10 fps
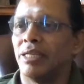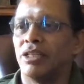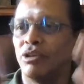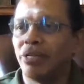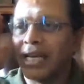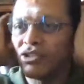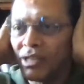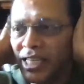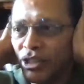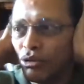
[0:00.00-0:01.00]
You'll
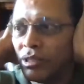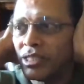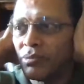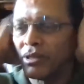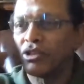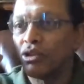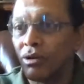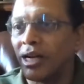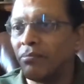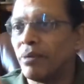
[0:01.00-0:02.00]
naturally do this because you
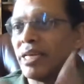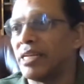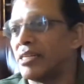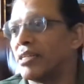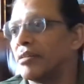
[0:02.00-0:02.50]
can't bear it.